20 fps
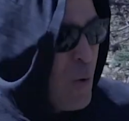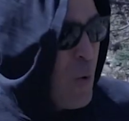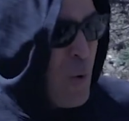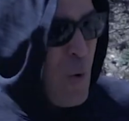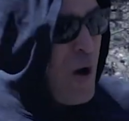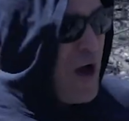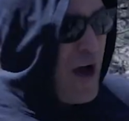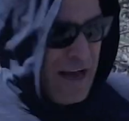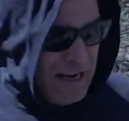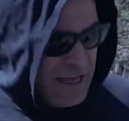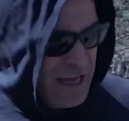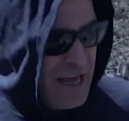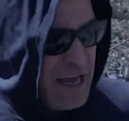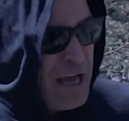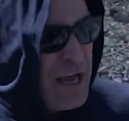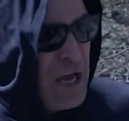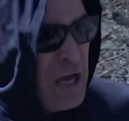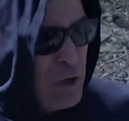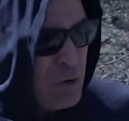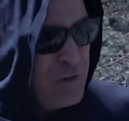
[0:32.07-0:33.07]
What?
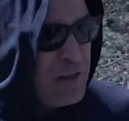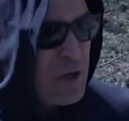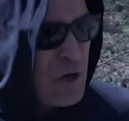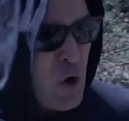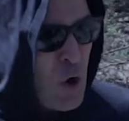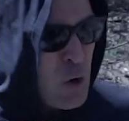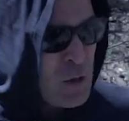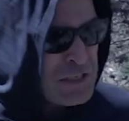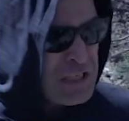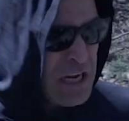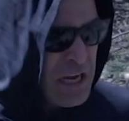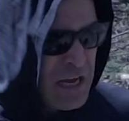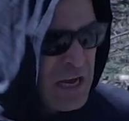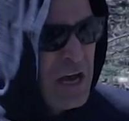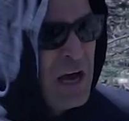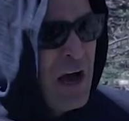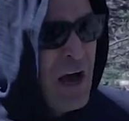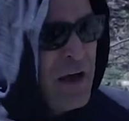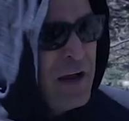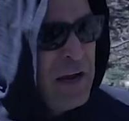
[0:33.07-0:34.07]
Give me the cords?
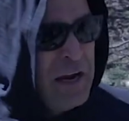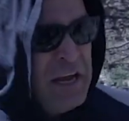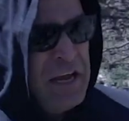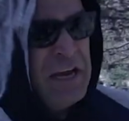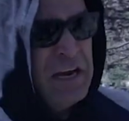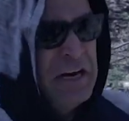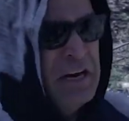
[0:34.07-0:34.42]
Here.